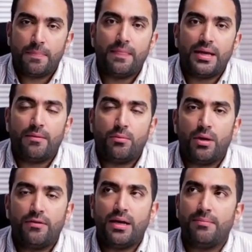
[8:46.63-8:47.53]
take
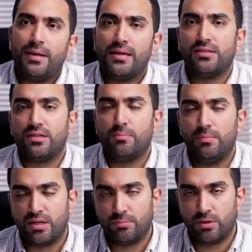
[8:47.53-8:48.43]
45 minutes to
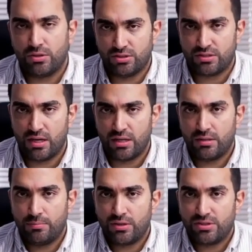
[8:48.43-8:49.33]
complete a purchase.
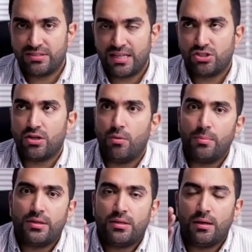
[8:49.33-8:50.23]
The purchase session
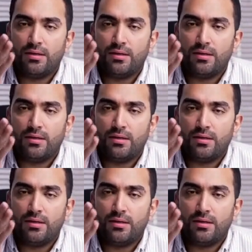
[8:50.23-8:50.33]
opens,